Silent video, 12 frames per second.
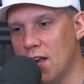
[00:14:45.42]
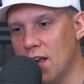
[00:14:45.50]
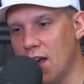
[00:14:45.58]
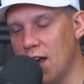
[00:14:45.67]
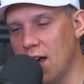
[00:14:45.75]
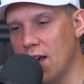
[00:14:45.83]

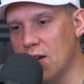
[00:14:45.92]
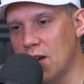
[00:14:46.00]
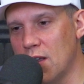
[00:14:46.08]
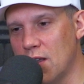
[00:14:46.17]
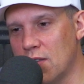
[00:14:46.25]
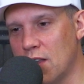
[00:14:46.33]
and
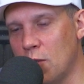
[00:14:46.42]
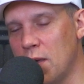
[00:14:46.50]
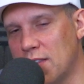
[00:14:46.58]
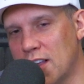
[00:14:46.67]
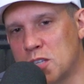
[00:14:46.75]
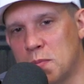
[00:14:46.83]
that'll
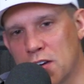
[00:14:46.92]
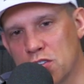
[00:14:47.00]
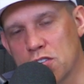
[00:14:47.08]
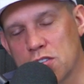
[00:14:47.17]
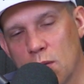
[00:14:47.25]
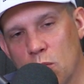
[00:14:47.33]
make that
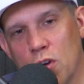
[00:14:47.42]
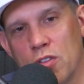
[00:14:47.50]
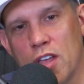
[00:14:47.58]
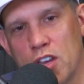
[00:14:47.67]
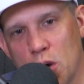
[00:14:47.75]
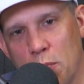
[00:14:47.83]
special someone
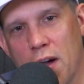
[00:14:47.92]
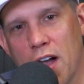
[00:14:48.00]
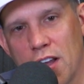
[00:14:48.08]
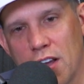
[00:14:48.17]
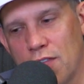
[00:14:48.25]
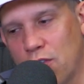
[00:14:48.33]
that you're
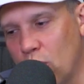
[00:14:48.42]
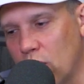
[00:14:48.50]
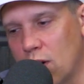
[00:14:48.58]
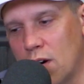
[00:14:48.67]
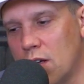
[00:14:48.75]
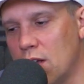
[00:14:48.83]
buying it
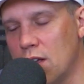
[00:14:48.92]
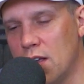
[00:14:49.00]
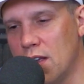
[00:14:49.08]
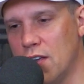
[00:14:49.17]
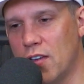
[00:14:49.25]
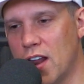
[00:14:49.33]
for
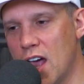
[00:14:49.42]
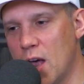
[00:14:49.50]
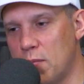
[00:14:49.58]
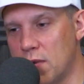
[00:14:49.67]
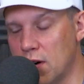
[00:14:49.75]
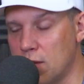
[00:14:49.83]
even
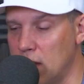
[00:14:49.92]
happier.